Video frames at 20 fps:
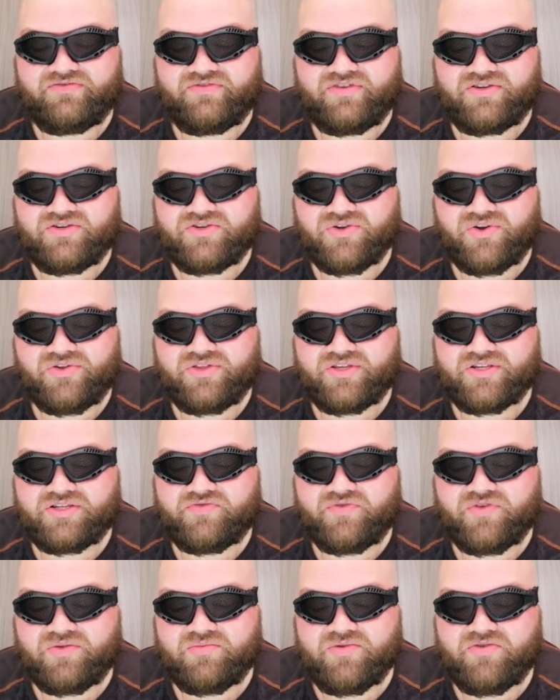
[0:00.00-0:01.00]
enjoyed this
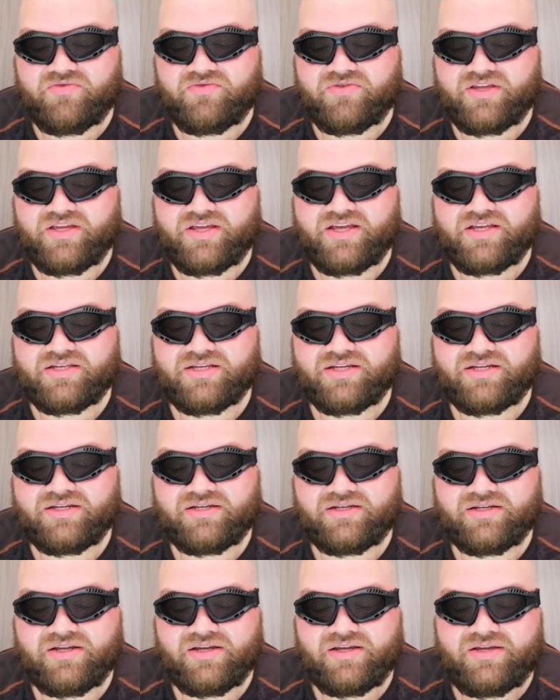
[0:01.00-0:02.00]
film over the years,
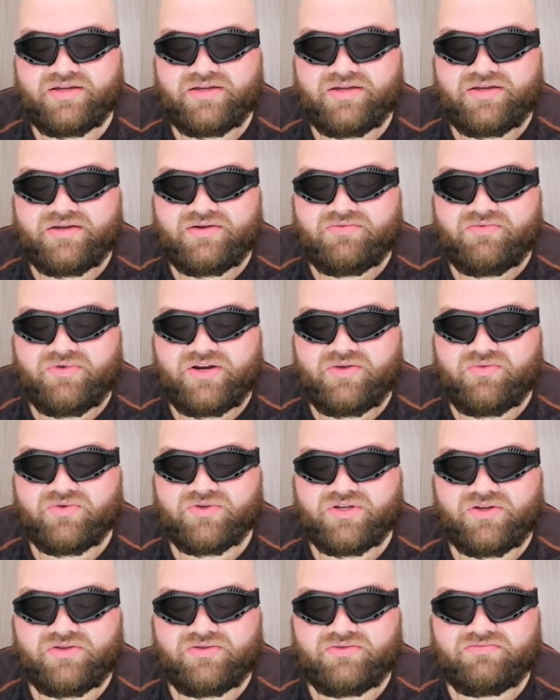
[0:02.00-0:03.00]
and when it
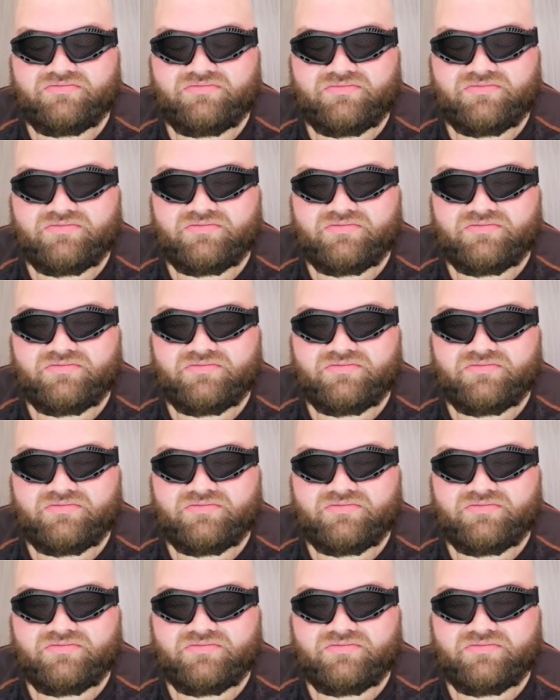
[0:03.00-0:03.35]
was on